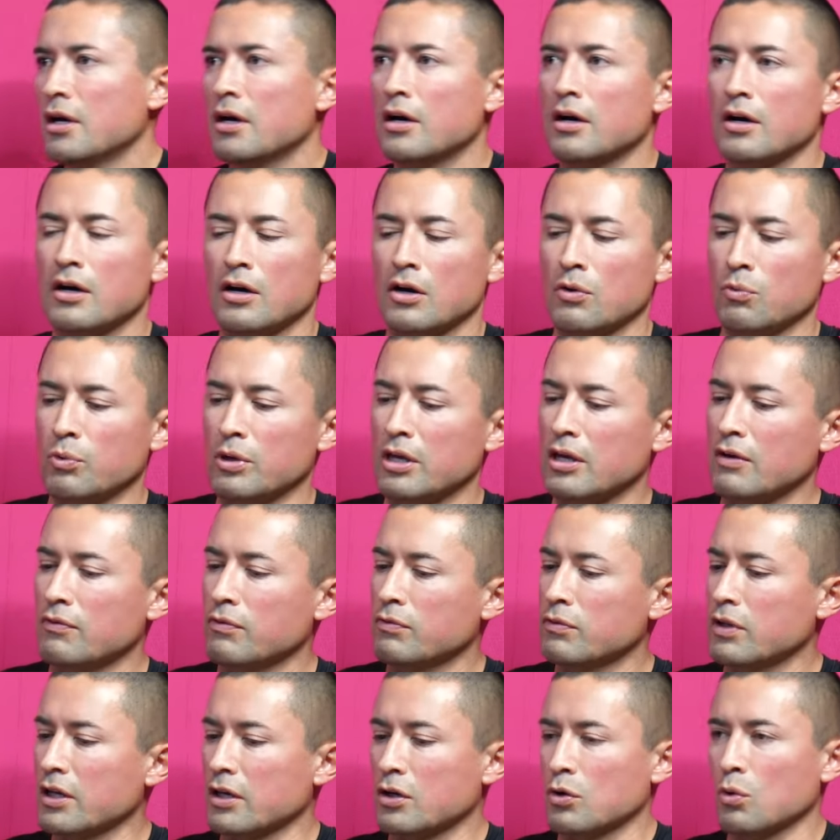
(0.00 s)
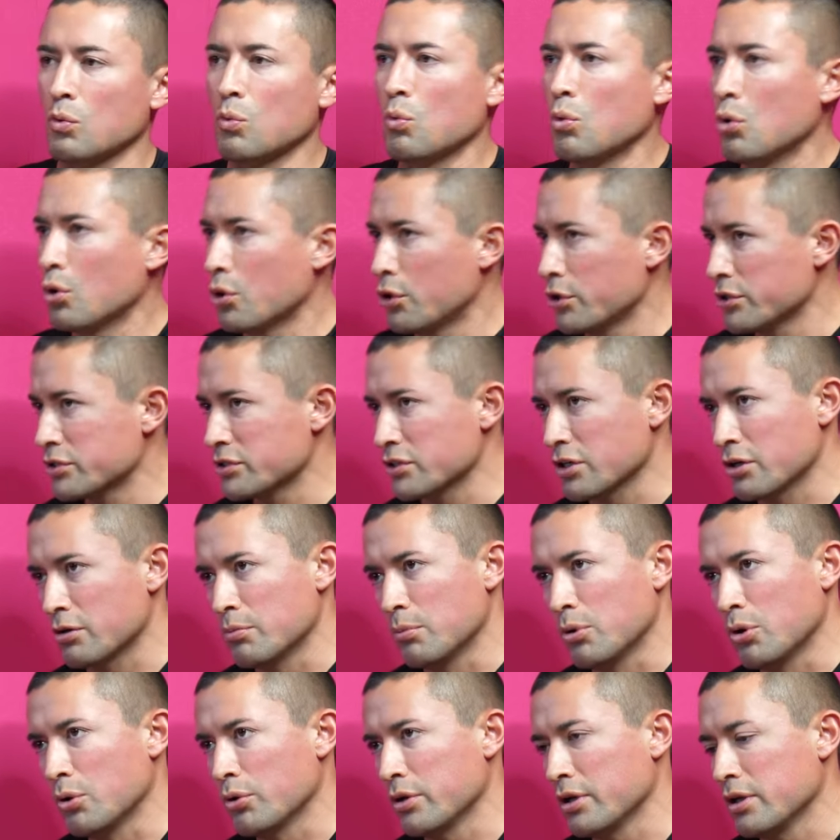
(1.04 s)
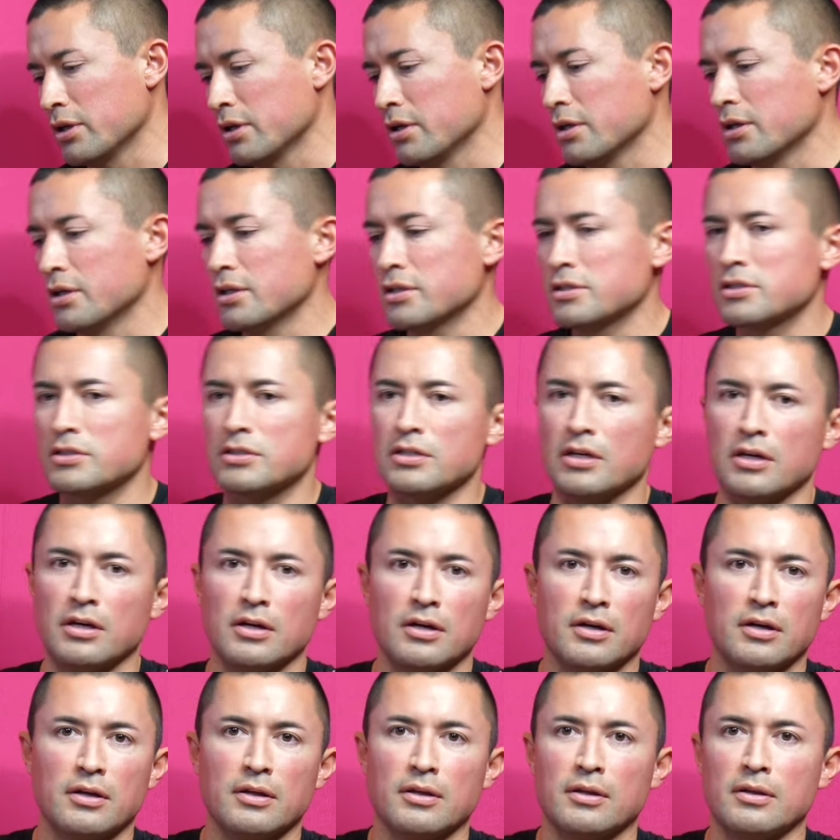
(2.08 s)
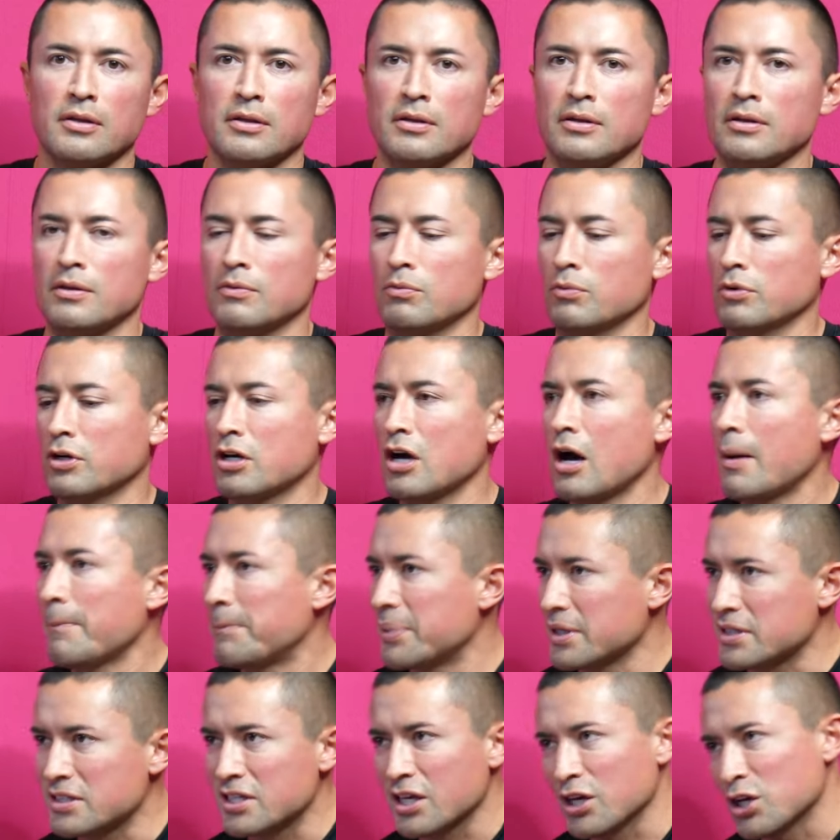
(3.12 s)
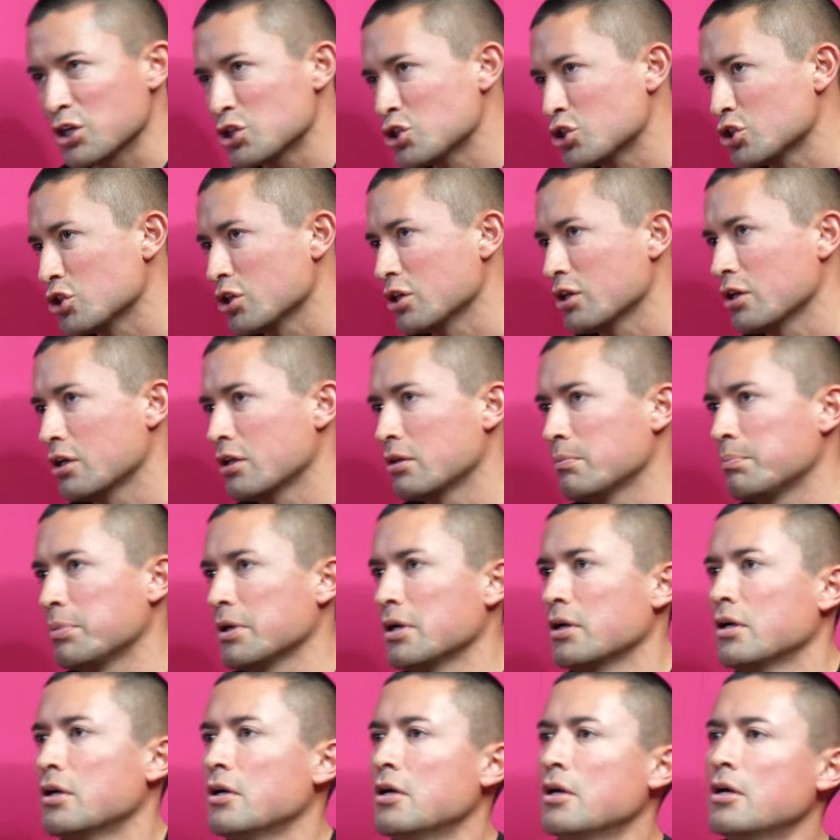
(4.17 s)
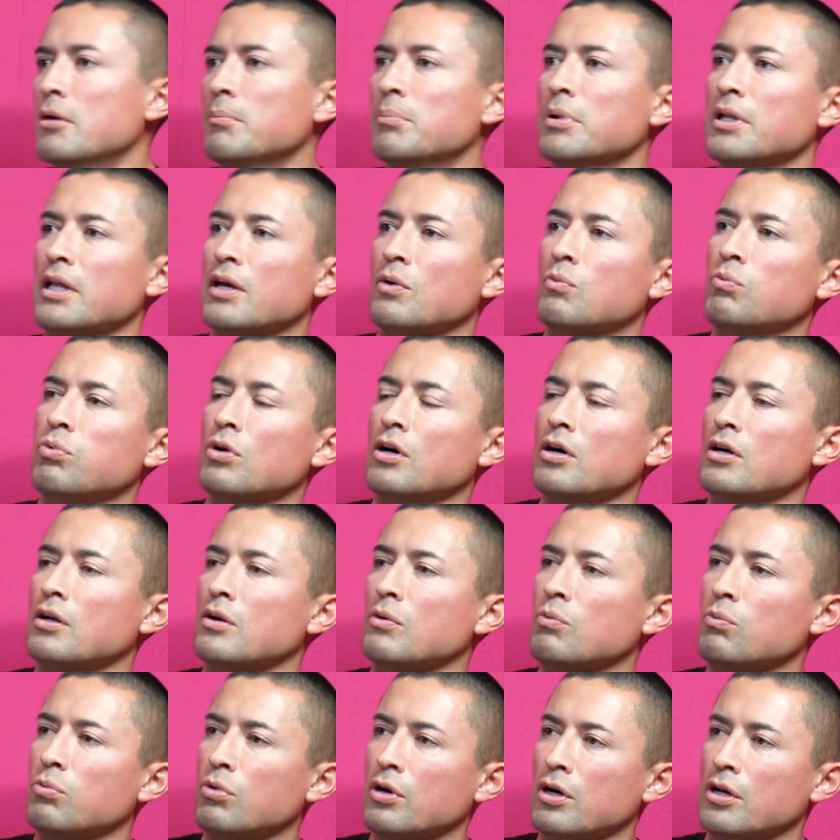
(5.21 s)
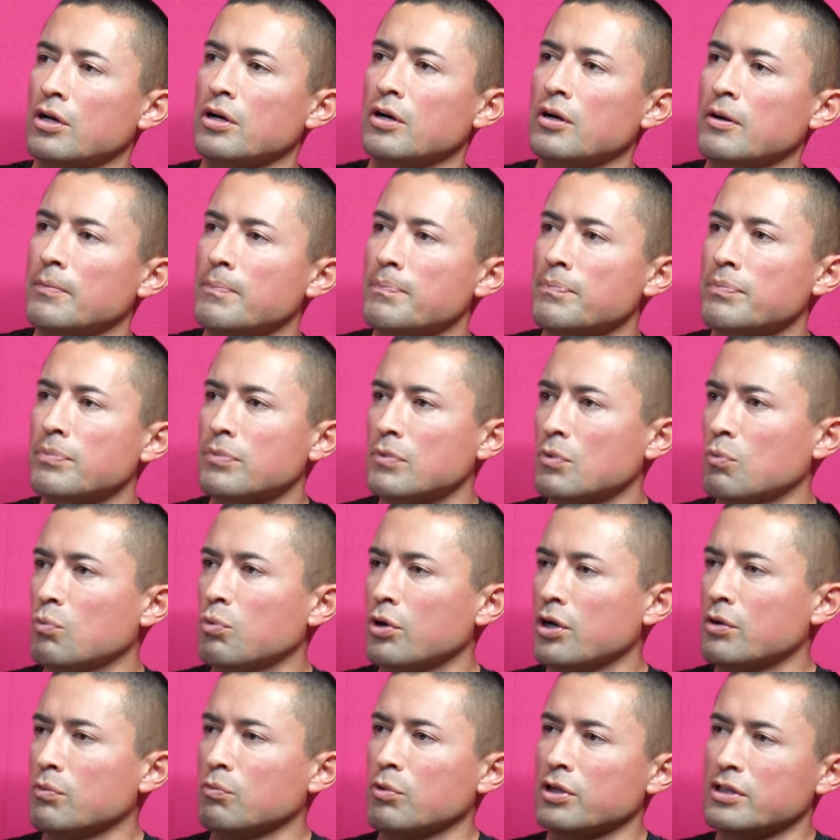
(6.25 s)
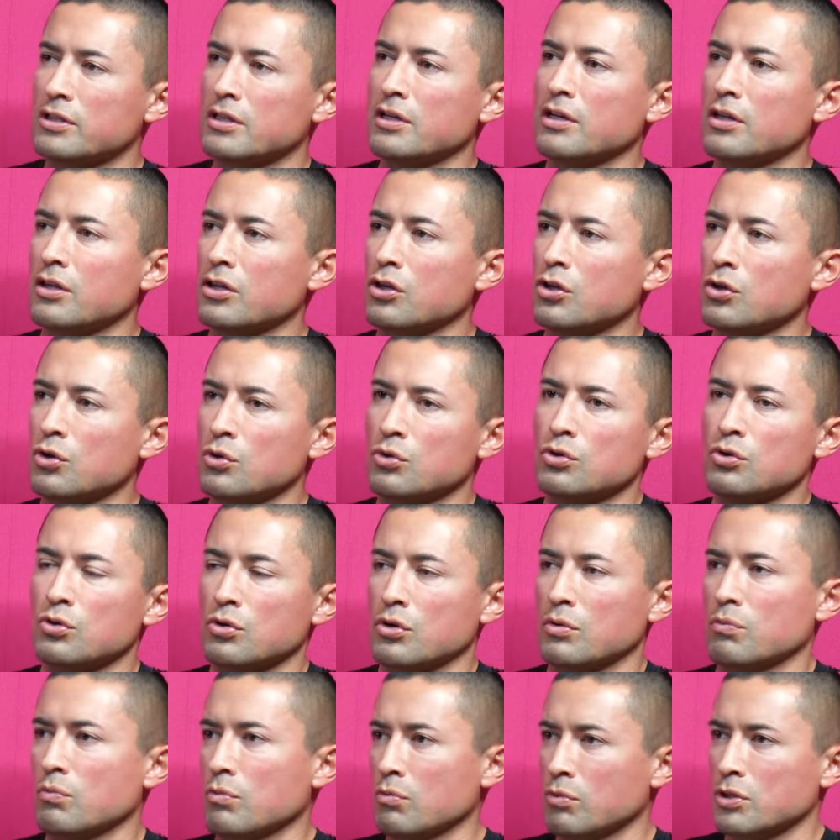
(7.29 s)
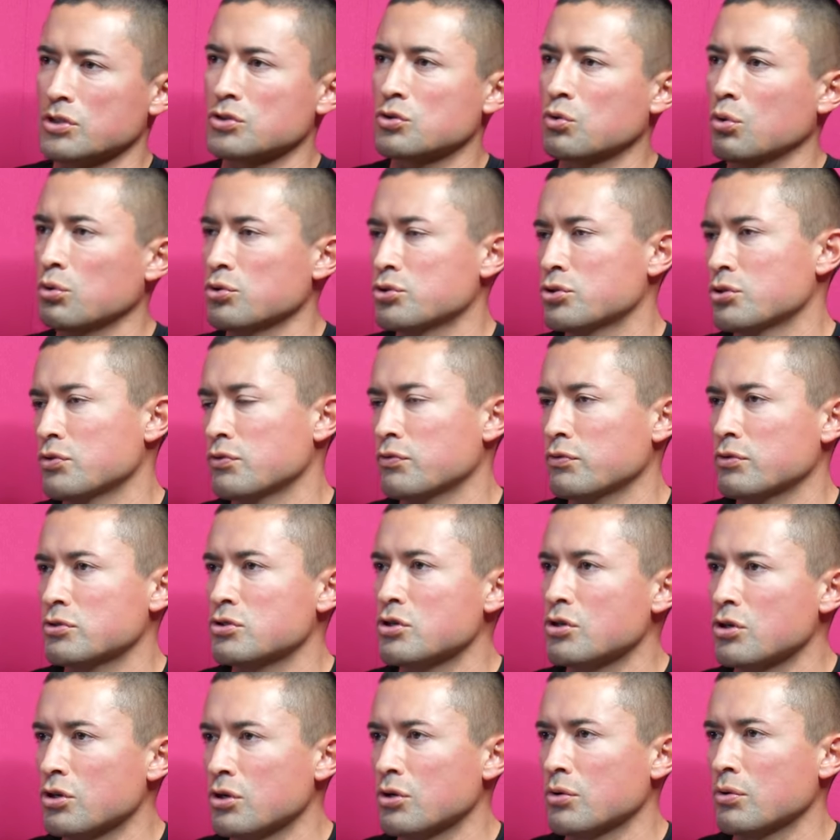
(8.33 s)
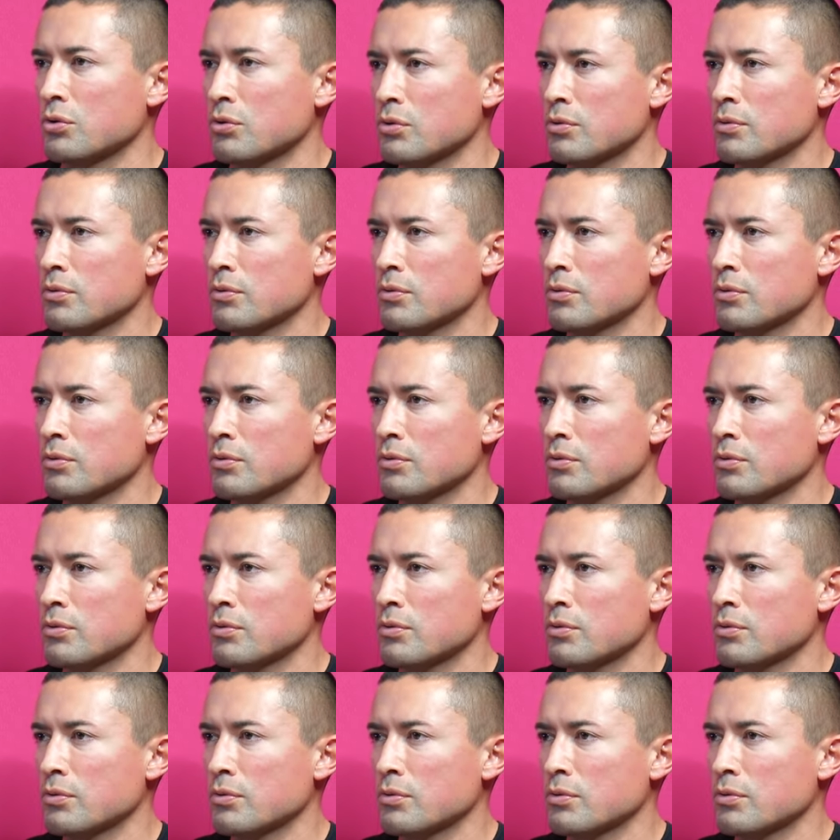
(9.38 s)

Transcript: yeah. uh, we have like award ceremonies uh, competition sure. but but like, what what um what what did you do, or what's culture to you?